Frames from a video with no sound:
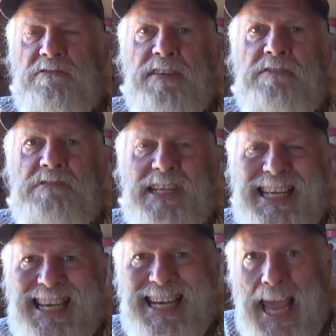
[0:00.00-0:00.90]

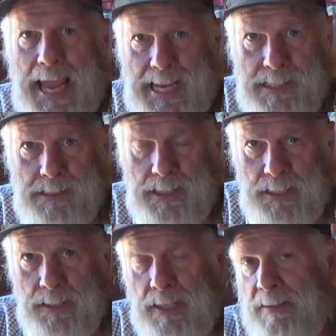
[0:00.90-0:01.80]

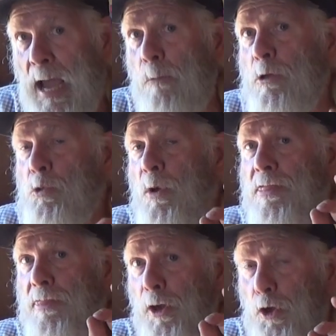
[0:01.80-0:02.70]
1518, and that was
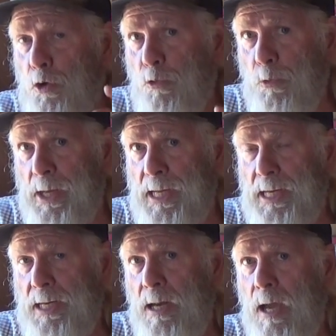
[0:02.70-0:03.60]
with the
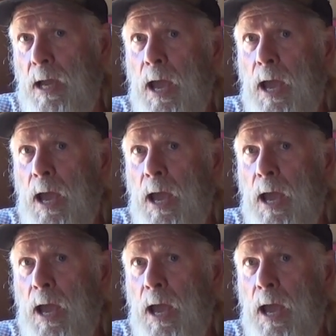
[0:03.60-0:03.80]
green